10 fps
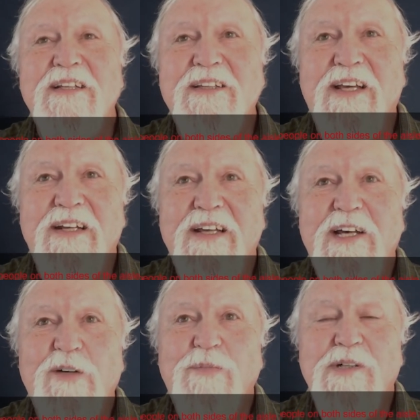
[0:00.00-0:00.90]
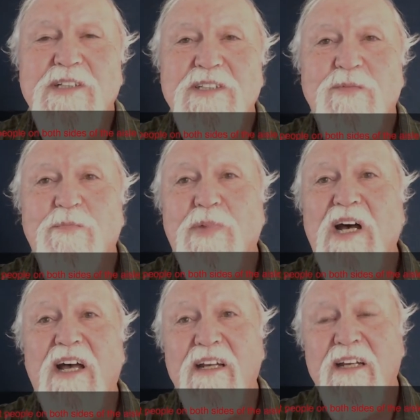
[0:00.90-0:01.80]
that help us.
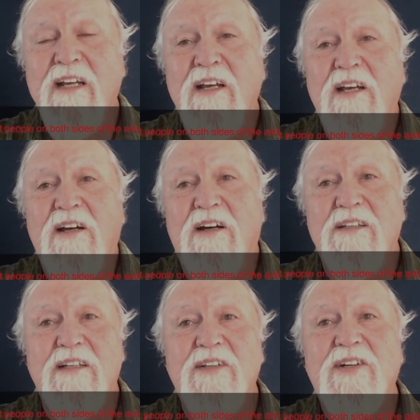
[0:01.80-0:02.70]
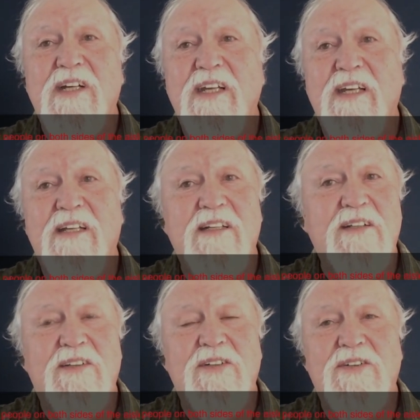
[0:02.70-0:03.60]
But on the other hand,
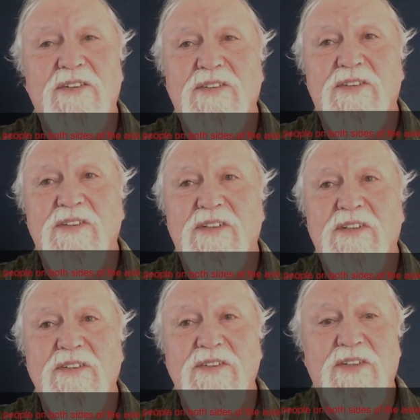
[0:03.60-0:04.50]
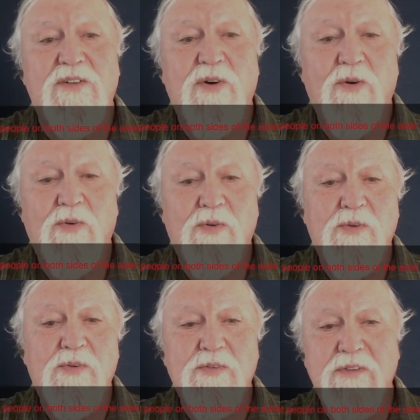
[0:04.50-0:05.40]
there's a
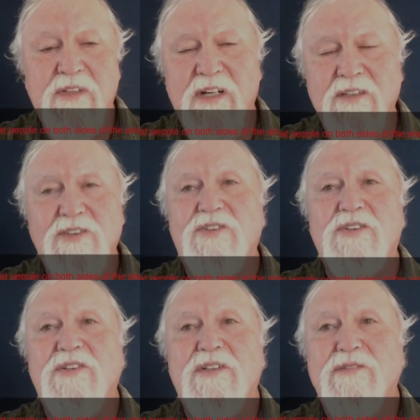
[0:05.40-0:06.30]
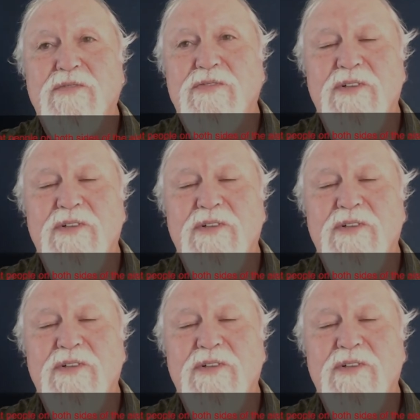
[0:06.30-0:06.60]
whole culture of